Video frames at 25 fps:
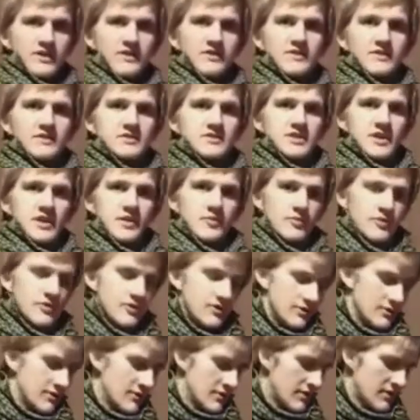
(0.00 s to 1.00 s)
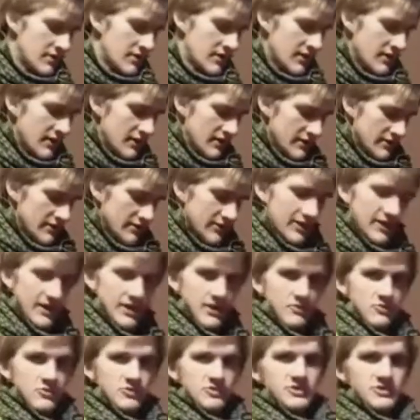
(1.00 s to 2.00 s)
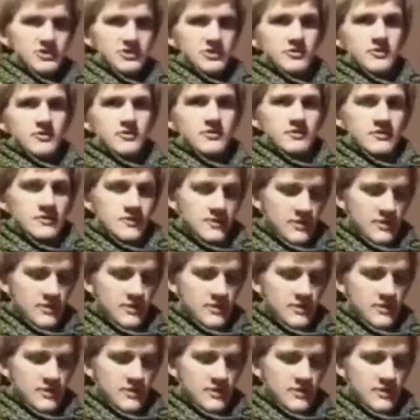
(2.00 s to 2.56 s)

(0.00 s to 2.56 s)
in the chamber so that it will shoot.